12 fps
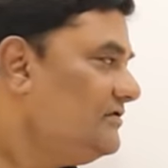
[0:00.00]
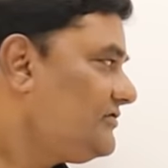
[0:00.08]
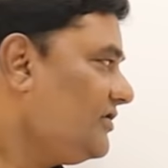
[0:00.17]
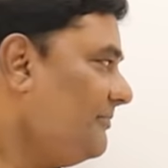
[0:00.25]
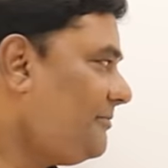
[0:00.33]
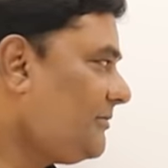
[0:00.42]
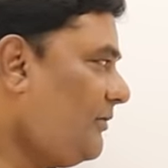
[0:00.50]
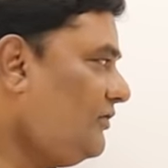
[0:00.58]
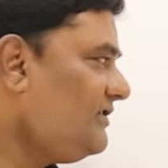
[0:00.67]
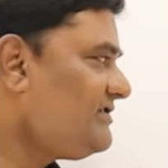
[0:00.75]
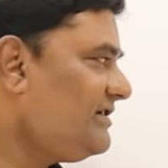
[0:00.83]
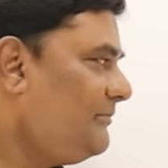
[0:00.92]
So upper
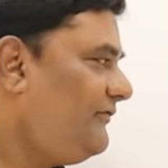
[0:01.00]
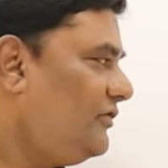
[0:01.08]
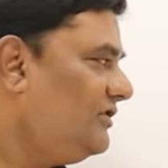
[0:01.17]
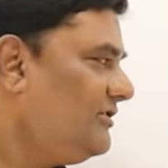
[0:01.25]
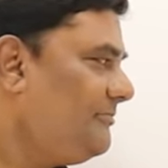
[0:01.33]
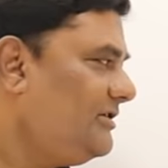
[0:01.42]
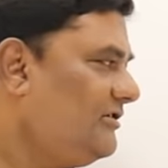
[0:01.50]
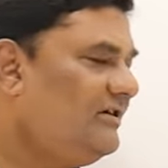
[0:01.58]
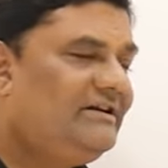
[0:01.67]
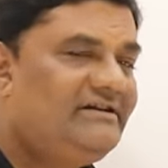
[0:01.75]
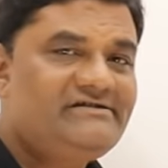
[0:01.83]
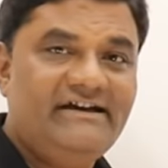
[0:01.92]
bound is sum of all the
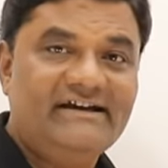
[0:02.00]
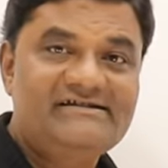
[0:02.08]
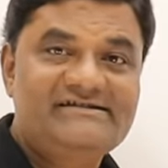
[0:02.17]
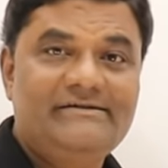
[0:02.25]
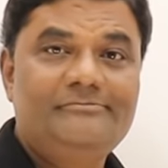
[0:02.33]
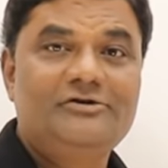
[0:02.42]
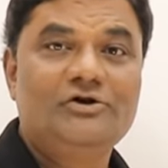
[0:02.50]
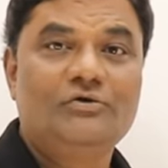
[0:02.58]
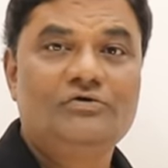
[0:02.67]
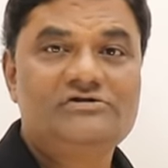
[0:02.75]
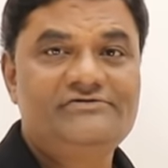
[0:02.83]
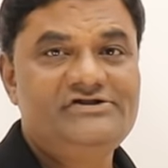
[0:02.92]
penalties except
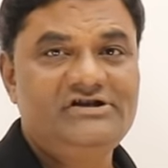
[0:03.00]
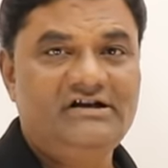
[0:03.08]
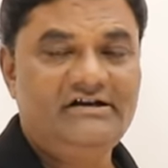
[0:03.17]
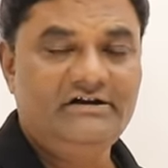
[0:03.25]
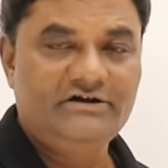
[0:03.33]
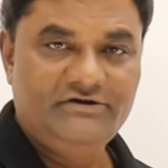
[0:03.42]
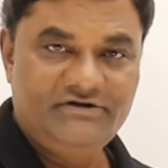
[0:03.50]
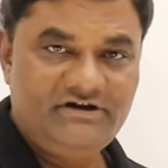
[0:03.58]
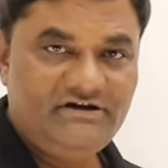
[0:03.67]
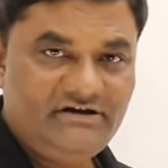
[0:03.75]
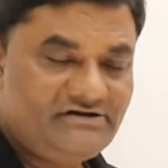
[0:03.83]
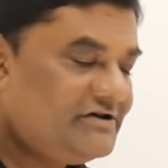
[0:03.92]
those which are
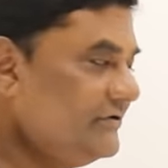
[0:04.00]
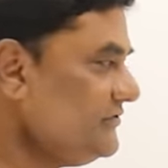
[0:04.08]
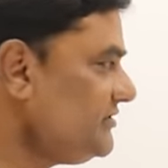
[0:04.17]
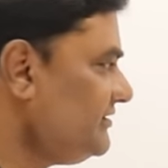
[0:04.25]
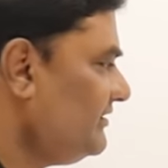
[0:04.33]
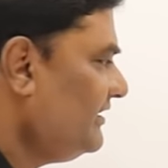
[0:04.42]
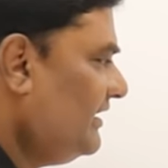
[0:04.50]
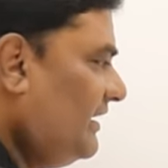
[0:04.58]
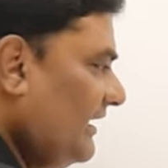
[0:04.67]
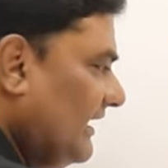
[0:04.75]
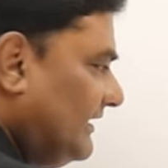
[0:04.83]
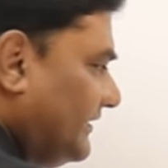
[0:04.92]
included in a solution,
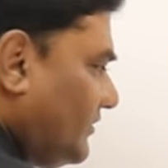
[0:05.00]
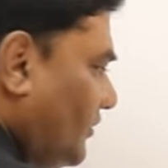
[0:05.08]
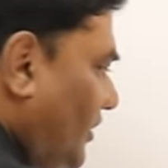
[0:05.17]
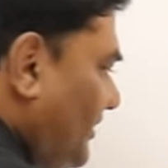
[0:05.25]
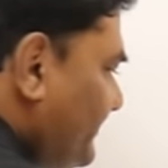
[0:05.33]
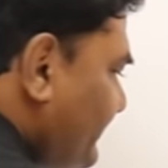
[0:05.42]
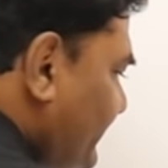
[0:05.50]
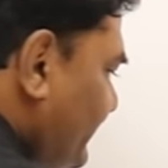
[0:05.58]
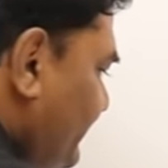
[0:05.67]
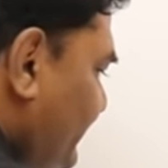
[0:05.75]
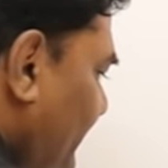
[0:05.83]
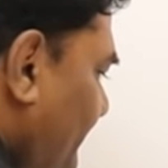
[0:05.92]
and the cost
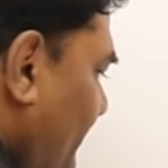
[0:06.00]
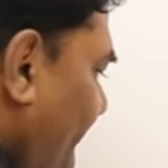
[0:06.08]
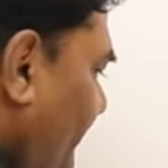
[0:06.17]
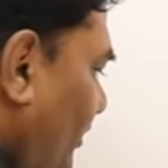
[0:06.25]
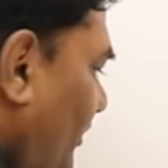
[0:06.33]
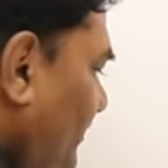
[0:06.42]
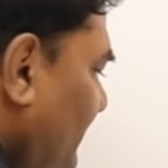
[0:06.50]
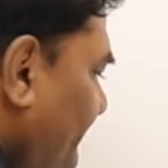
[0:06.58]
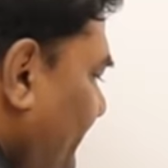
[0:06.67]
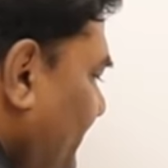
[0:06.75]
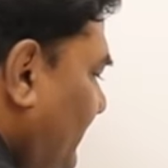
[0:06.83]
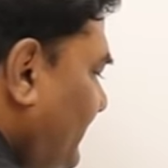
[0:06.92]
is sum of all the
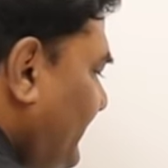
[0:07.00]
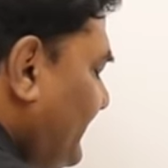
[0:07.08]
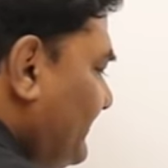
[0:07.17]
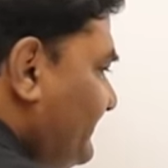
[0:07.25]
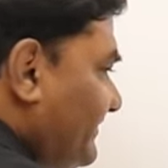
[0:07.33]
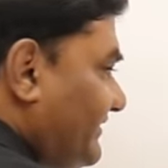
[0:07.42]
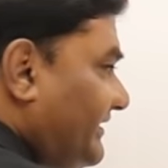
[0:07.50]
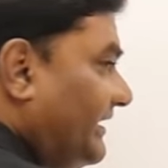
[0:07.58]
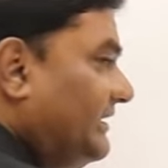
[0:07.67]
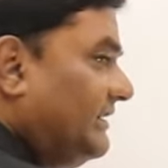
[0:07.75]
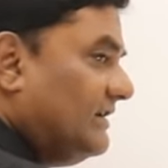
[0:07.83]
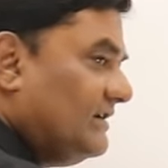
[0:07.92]
penalties
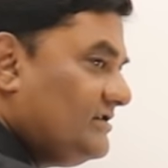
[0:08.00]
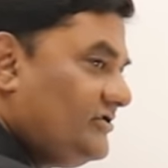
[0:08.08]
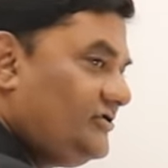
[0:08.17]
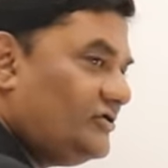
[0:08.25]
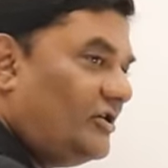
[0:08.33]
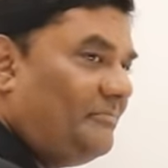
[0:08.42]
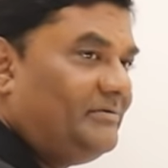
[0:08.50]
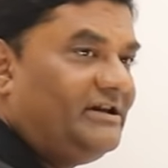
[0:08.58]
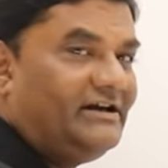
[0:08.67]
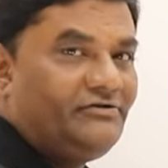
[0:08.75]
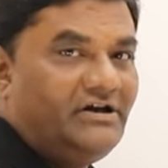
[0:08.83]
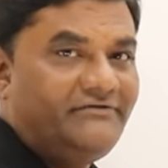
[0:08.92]
till the job
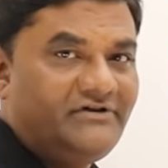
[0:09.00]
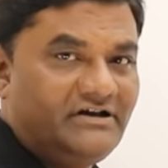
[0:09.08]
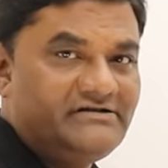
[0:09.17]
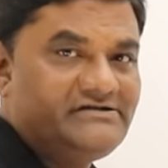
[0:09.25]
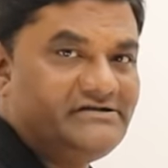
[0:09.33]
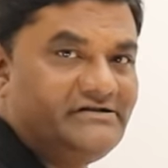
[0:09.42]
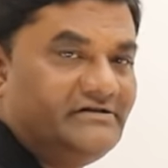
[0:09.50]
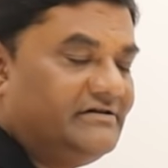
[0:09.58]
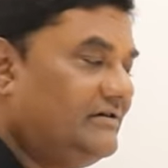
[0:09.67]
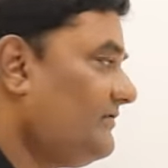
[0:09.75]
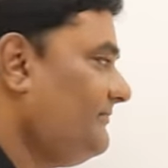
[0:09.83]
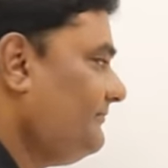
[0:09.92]
that you have considered.